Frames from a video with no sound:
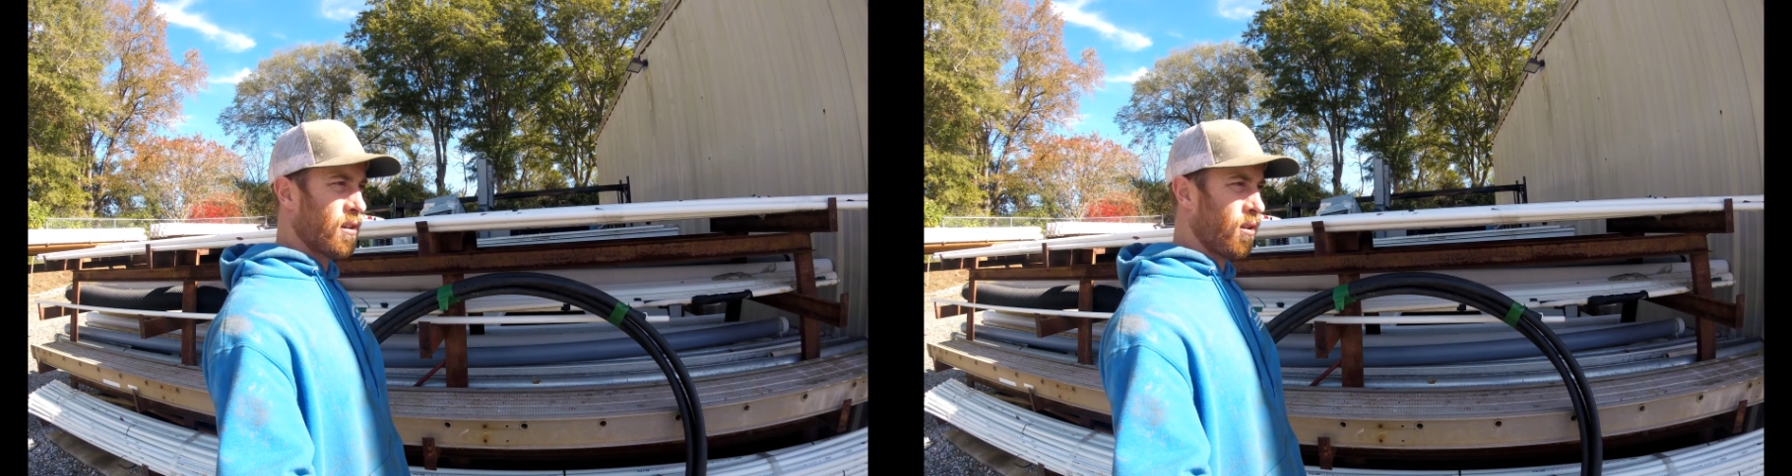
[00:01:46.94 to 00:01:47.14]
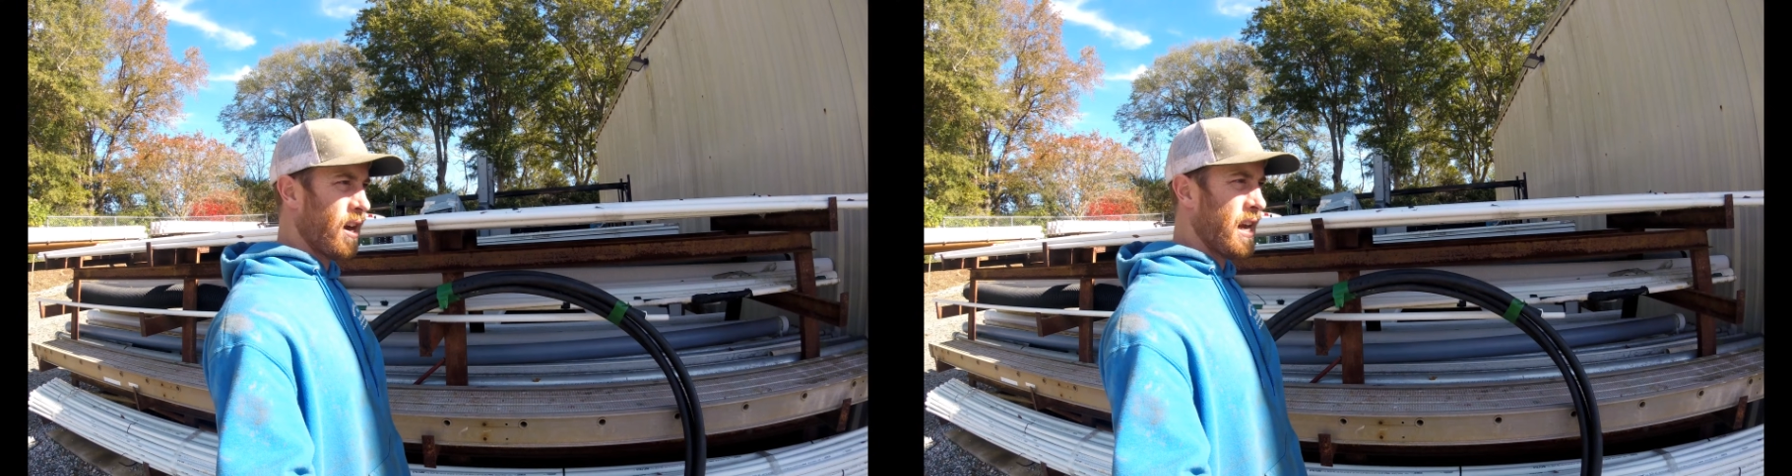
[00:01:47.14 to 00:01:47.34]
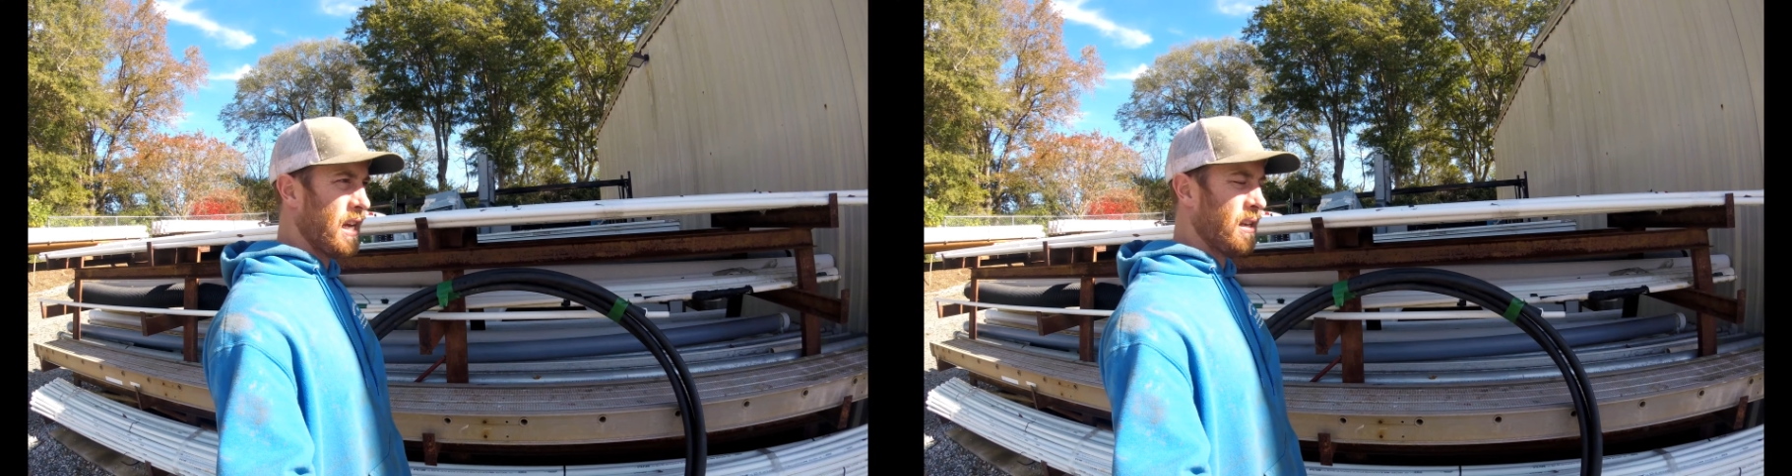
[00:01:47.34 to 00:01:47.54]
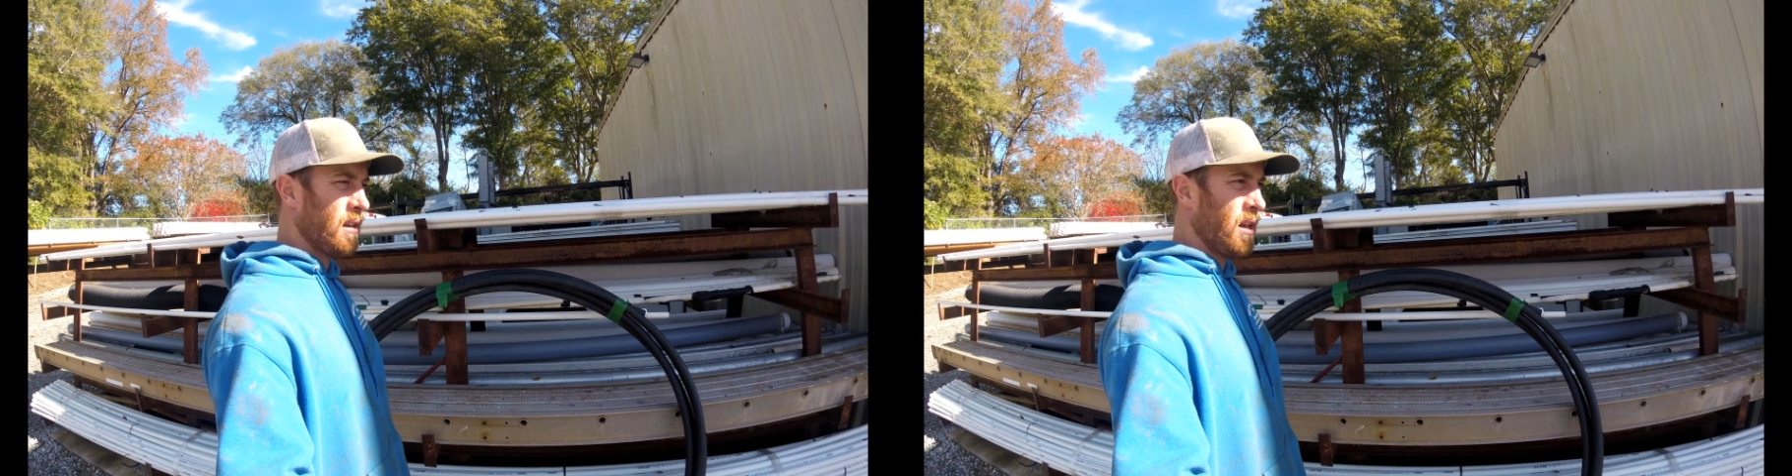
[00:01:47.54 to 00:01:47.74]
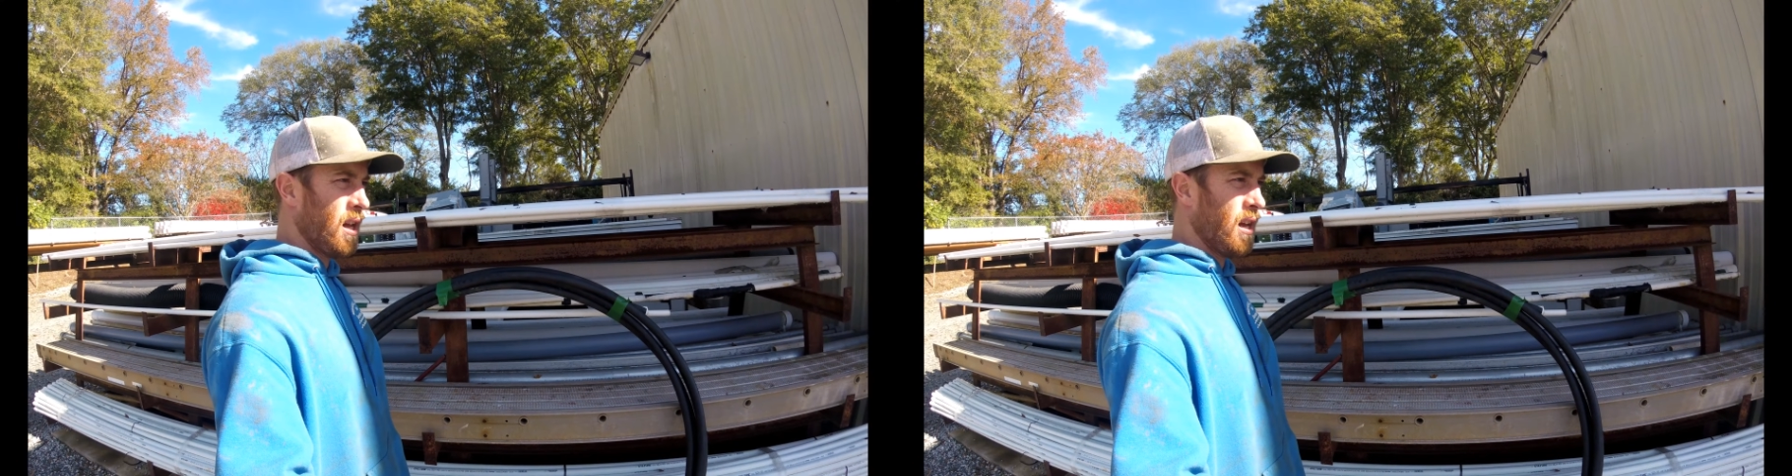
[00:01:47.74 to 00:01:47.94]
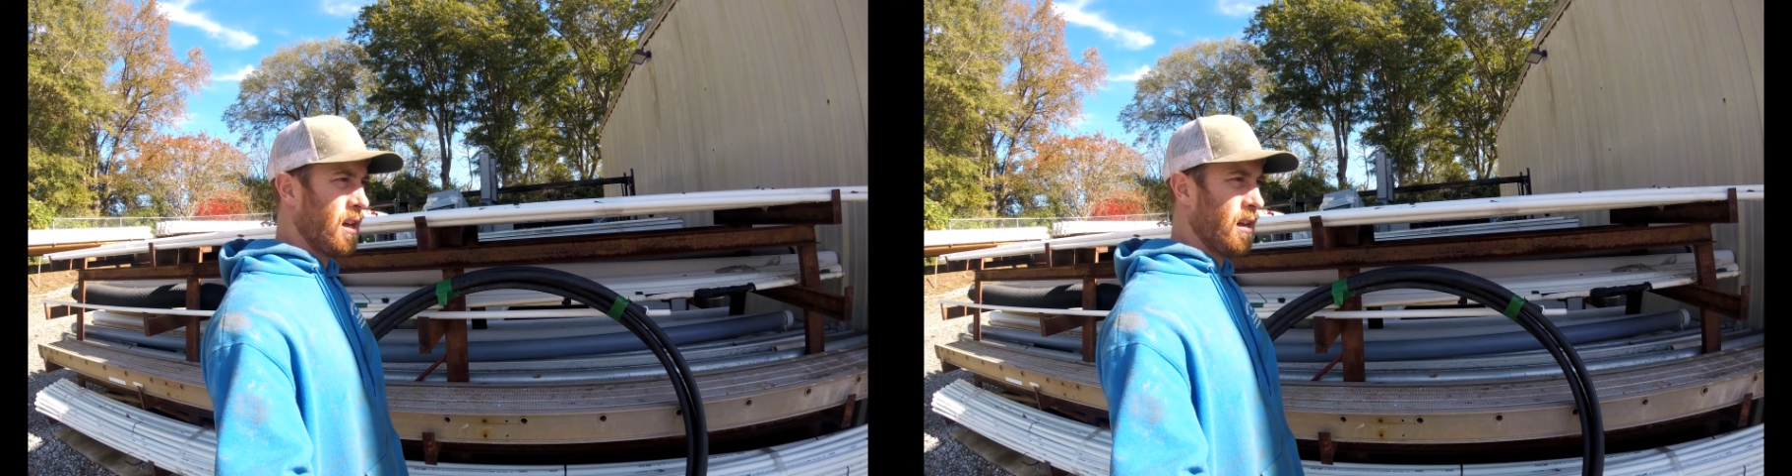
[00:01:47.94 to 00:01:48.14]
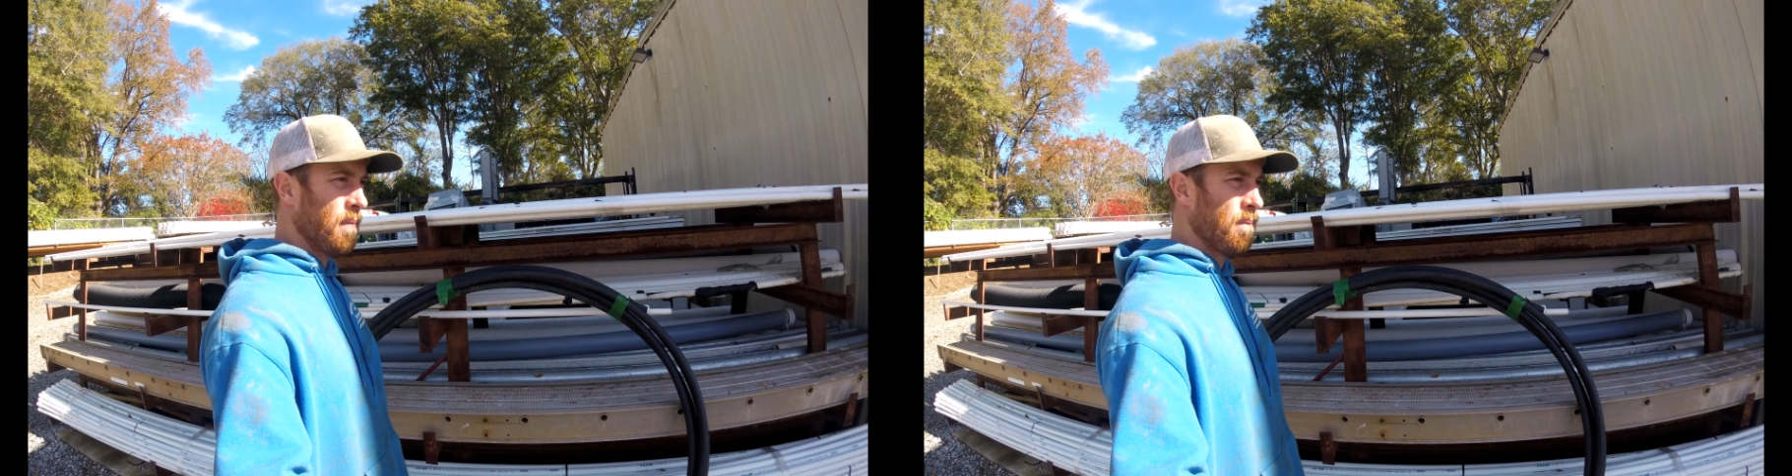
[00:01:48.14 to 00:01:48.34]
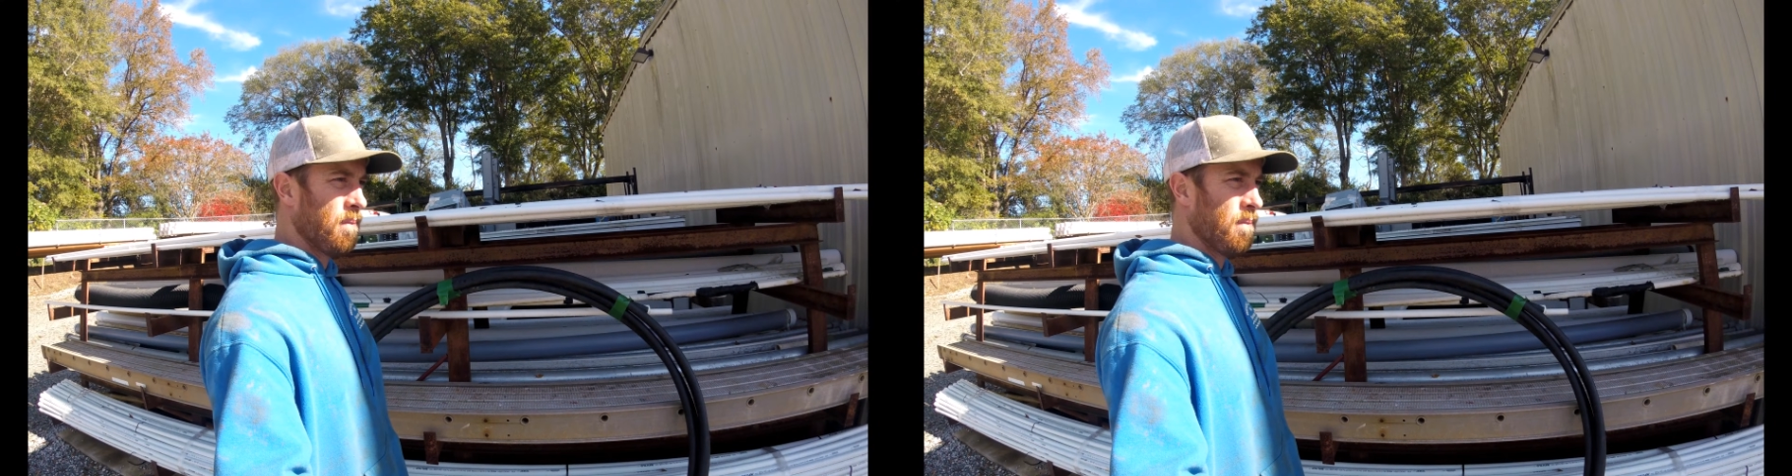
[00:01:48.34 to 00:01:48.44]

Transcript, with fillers: great. Uh,